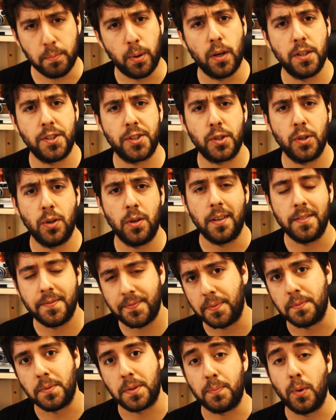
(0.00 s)
Portugal and
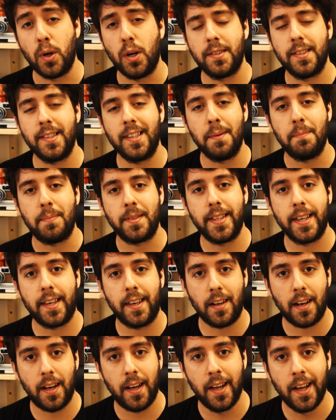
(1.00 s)
from Sporting in
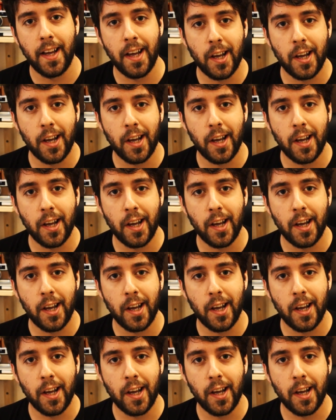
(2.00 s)
particular,